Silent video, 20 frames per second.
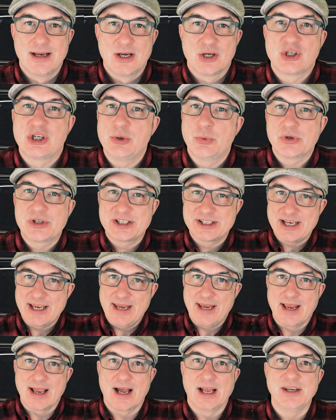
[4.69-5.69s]
She was
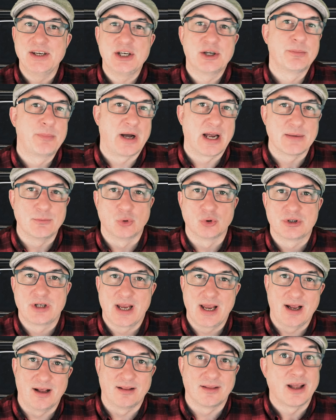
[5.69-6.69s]
staying at a nearby
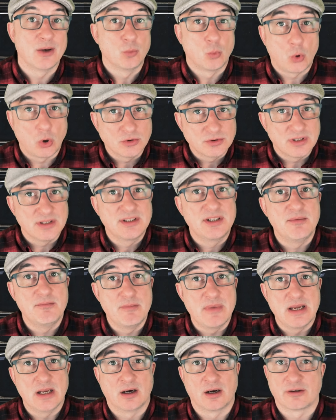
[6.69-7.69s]
motel and wanted to
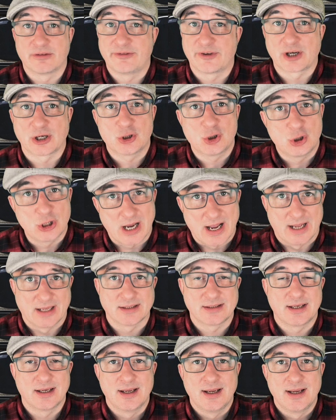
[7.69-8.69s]
meet her for a
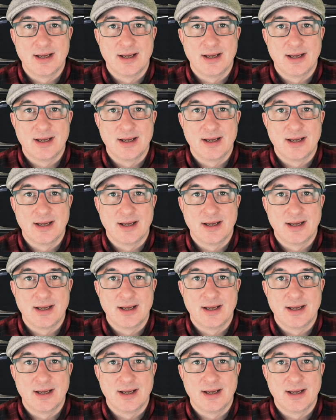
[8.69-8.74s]
chat.